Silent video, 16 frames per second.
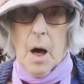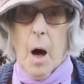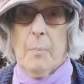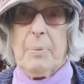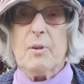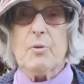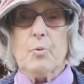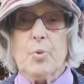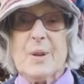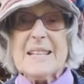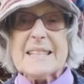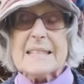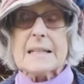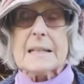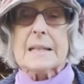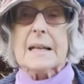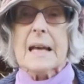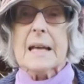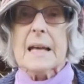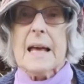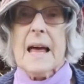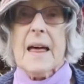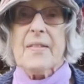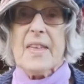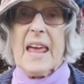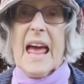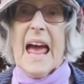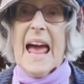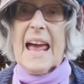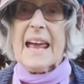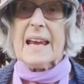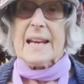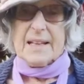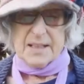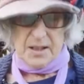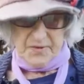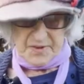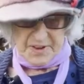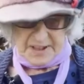But recently, the eggs have